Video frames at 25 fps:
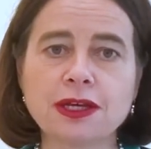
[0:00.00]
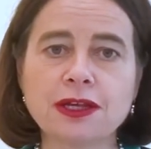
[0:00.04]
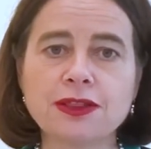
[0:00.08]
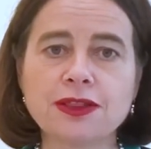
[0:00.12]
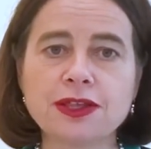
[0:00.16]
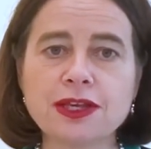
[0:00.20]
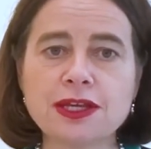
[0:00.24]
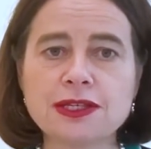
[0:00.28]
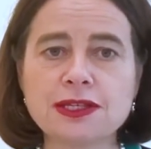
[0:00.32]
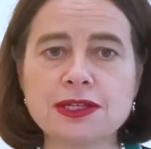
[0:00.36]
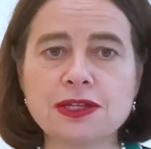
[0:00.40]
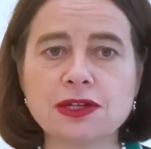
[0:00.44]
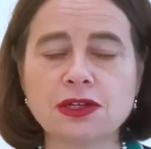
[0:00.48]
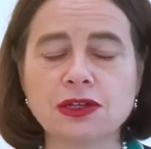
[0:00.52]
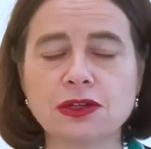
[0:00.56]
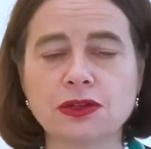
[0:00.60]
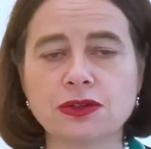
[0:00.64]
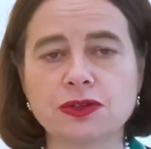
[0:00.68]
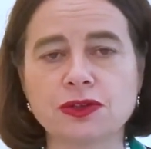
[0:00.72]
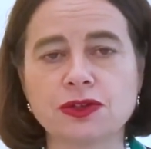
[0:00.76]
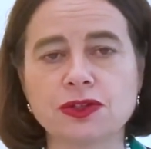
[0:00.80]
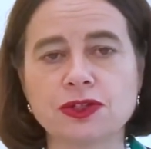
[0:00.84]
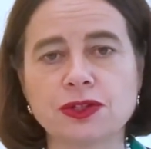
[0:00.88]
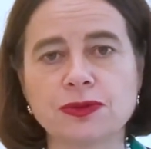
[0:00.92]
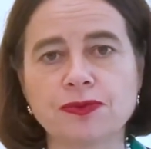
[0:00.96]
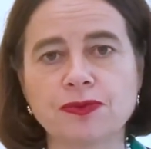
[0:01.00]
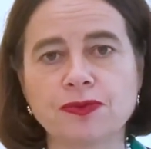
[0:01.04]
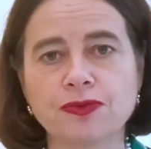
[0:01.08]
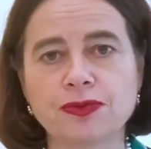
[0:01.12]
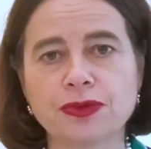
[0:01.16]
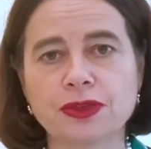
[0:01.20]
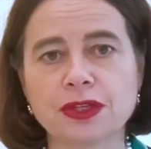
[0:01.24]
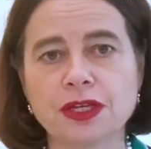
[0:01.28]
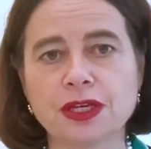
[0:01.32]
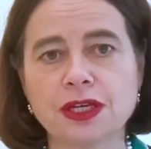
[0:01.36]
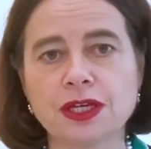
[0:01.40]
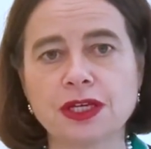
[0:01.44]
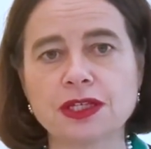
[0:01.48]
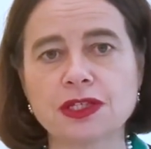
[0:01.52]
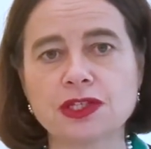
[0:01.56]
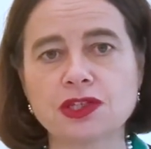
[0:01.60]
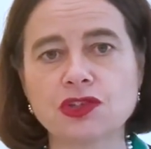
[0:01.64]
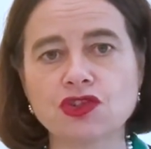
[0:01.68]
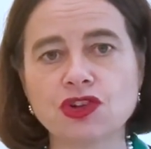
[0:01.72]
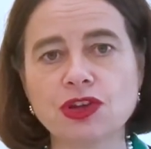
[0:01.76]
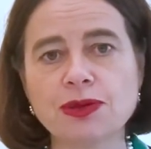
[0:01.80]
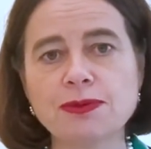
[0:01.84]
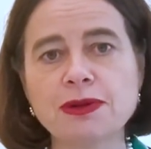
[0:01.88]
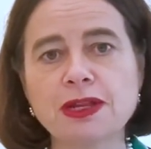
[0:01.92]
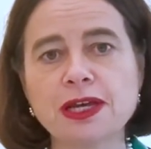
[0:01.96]
These include
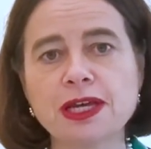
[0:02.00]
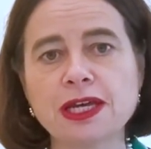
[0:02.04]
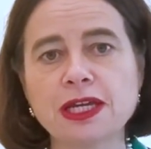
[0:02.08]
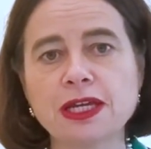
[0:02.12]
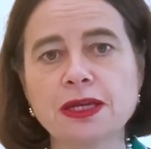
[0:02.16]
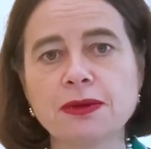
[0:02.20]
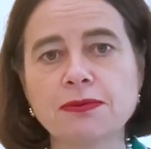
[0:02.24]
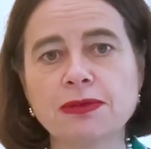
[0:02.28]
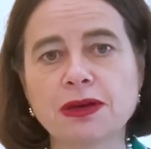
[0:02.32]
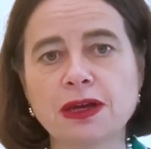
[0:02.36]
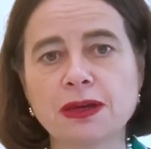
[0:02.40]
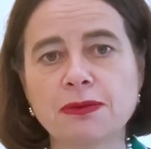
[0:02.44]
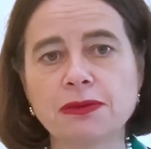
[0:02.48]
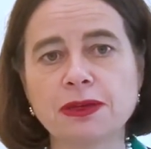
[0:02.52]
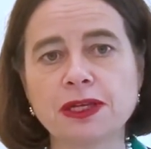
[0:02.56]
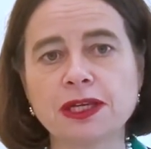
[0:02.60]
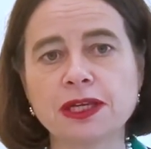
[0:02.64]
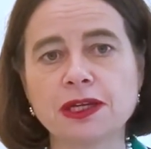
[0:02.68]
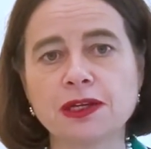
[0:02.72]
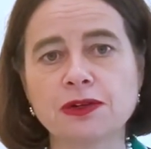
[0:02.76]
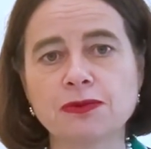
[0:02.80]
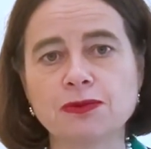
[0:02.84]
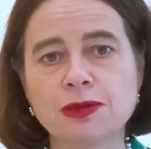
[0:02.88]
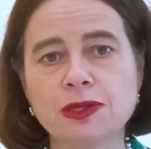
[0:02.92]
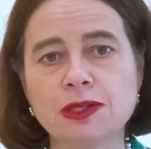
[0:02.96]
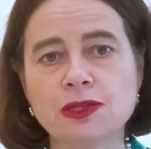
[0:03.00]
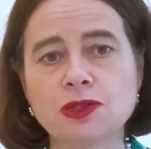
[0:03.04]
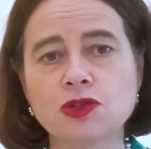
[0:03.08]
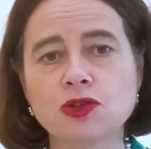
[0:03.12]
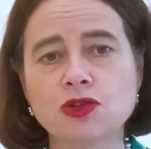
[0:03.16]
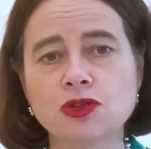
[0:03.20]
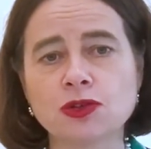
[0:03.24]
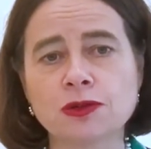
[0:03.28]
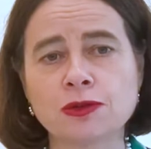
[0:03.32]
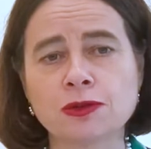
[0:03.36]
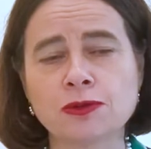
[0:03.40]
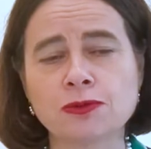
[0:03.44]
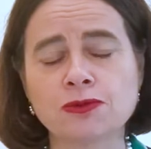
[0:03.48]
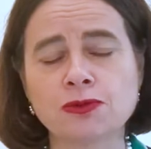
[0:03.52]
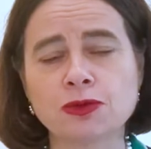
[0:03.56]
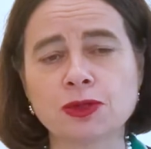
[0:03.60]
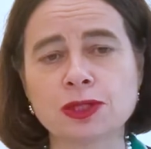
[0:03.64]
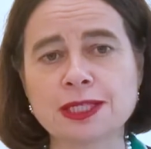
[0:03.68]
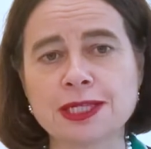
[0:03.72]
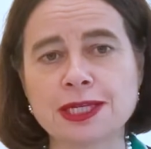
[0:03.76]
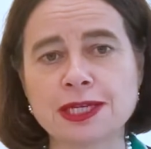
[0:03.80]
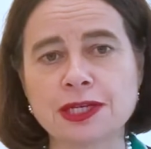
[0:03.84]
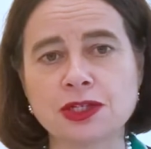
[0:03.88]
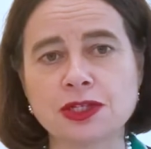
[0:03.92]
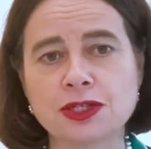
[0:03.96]
streamlining public administrative
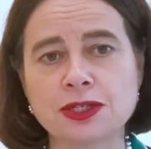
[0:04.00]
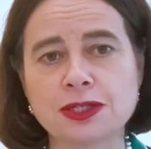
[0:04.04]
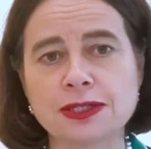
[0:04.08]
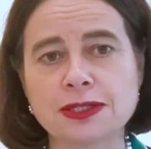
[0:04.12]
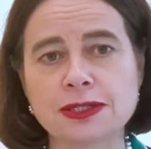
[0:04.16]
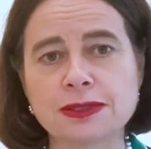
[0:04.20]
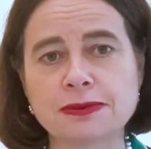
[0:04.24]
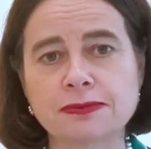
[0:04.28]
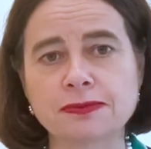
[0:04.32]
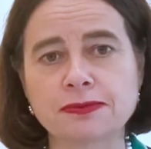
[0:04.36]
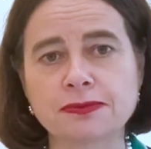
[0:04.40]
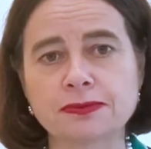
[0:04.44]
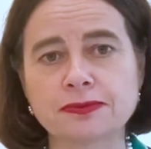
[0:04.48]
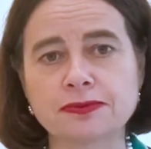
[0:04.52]
procedures,